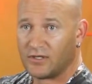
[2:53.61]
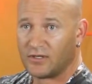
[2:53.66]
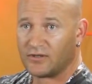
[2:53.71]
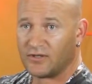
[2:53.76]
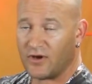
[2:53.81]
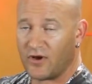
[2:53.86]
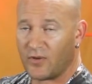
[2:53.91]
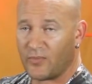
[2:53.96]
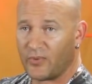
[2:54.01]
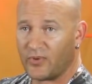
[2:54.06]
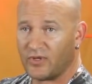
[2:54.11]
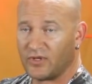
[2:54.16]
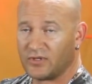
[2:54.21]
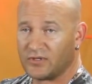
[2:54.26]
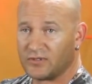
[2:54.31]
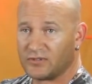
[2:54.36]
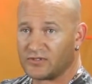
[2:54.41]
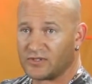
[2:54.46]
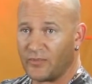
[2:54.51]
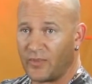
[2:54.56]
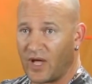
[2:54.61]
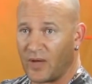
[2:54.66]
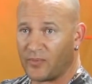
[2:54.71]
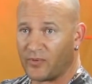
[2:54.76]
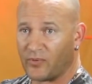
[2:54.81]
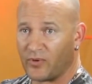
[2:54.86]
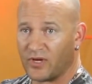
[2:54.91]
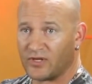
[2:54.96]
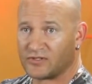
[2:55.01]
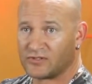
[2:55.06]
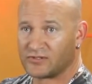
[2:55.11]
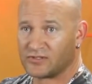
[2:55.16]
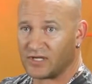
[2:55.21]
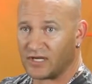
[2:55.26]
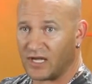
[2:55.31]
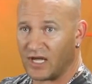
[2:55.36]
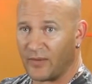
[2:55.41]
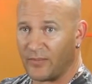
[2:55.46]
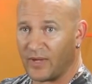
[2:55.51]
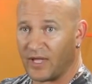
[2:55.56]
therapy and some operations, I
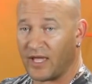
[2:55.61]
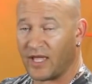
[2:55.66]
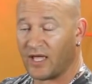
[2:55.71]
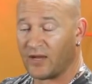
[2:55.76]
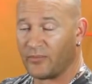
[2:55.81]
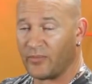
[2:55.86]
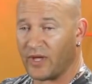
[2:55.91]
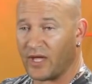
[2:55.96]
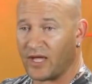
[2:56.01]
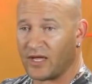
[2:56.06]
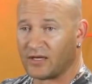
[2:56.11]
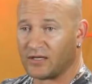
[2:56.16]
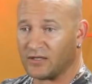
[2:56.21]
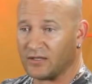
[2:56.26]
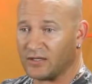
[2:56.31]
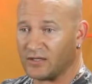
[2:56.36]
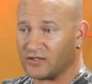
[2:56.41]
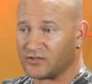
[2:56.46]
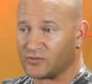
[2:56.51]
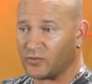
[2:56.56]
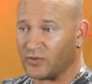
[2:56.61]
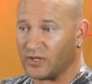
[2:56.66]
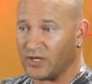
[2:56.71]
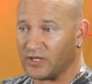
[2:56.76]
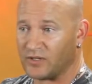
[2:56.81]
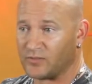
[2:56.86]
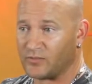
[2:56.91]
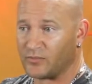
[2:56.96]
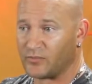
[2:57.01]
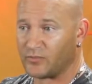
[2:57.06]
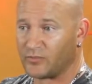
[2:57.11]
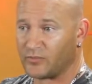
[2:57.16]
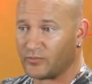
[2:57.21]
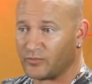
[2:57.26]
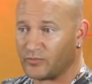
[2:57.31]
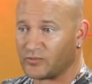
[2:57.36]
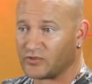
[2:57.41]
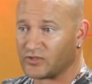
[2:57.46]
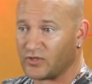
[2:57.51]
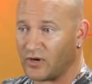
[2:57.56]
got my hand back, and that's when I
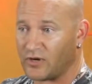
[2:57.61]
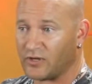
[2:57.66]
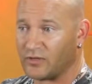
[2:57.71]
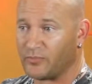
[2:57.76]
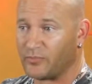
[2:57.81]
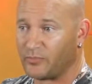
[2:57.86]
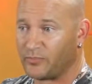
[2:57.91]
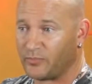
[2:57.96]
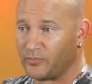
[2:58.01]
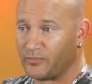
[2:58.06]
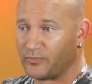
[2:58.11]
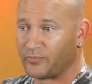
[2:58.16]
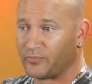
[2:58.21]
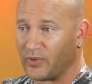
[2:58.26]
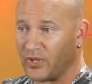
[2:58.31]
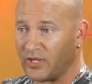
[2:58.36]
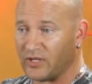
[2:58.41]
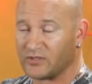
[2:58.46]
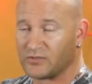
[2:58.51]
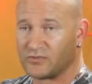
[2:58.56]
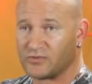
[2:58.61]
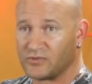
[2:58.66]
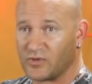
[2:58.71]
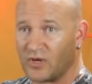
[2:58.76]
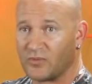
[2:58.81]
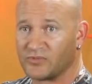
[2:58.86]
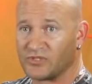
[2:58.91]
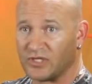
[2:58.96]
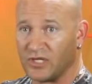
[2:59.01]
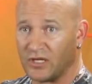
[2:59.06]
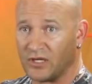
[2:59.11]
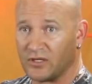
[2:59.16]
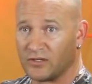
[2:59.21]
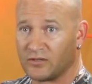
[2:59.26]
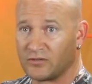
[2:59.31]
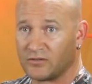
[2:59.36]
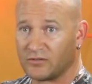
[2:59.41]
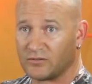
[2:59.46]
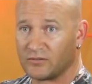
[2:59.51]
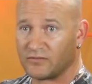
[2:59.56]
started playing drums
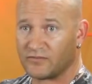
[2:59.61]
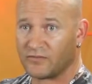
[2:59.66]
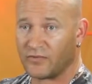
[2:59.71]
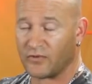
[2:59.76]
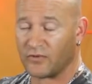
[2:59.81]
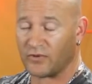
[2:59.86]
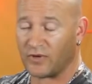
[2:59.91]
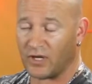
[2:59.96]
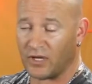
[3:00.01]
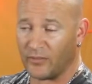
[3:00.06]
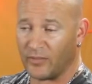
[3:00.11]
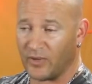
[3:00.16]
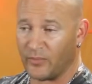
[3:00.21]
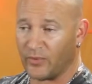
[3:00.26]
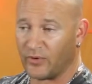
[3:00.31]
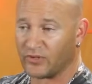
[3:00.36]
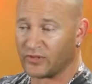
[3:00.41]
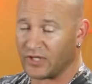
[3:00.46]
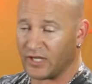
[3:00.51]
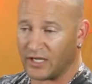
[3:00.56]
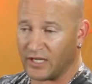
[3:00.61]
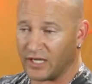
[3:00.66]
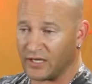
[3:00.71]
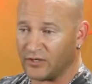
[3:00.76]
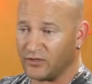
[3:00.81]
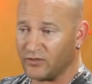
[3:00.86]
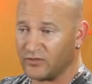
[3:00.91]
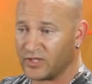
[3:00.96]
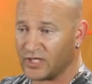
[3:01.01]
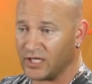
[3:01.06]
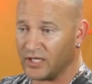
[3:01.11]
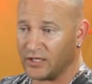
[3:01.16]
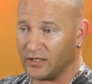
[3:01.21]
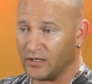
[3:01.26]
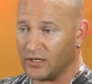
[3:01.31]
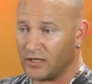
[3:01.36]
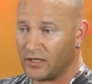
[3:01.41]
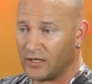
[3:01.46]
again. For my birthday, I got a new kit,